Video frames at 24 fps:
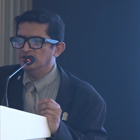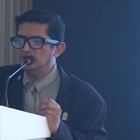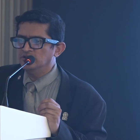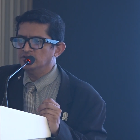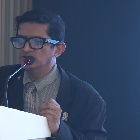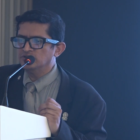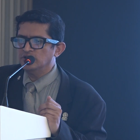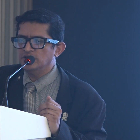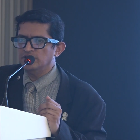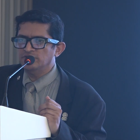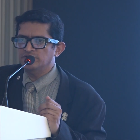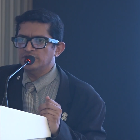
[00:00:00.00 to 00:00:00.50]

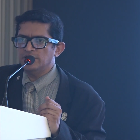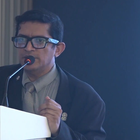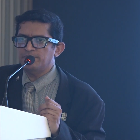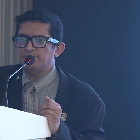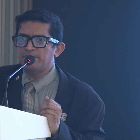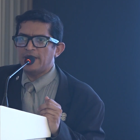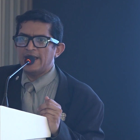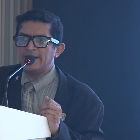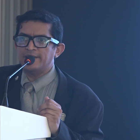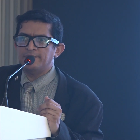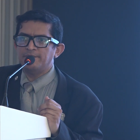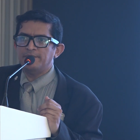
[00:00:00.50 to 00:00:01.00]
So if there are
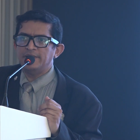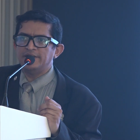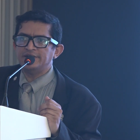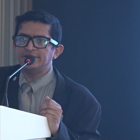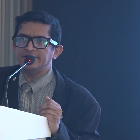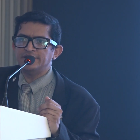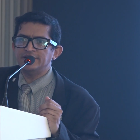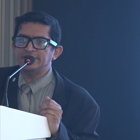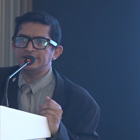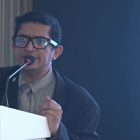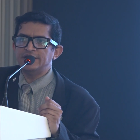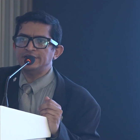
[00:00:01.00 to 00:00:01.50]

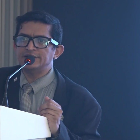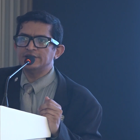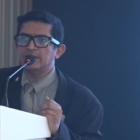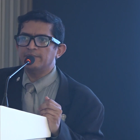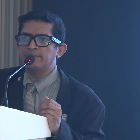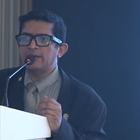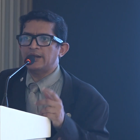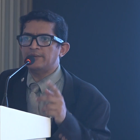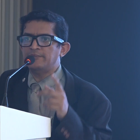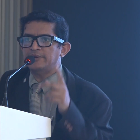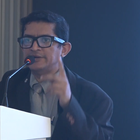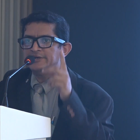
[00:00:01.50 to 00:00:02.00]
parametric
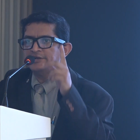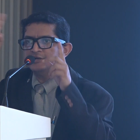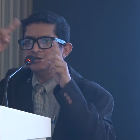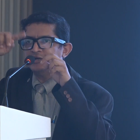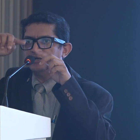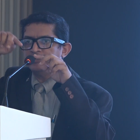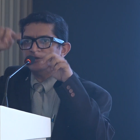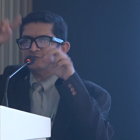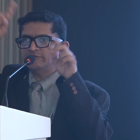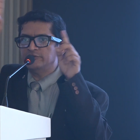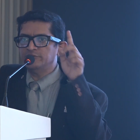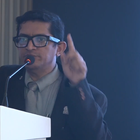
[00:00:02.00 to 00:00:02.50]

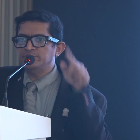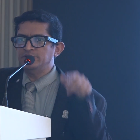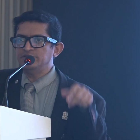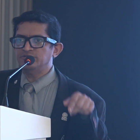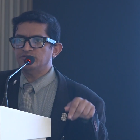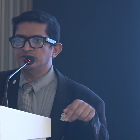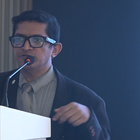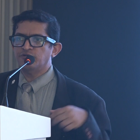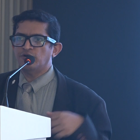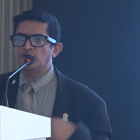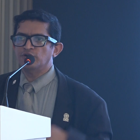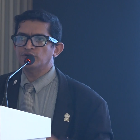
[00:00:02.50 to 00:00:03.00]
data which means
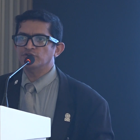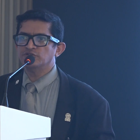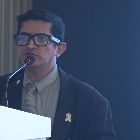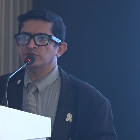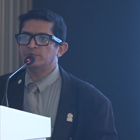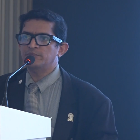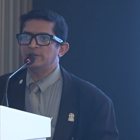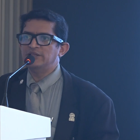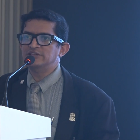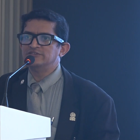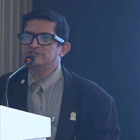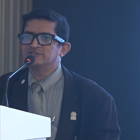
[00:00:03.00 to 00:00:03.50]
which follows the
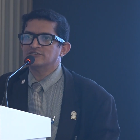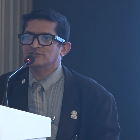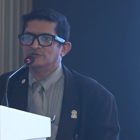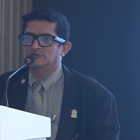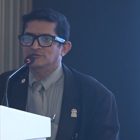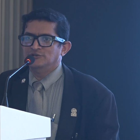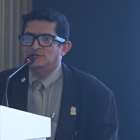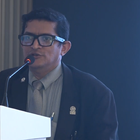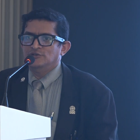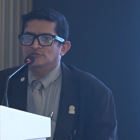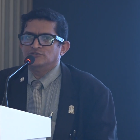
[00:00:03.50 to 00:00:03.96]
Bell's curve.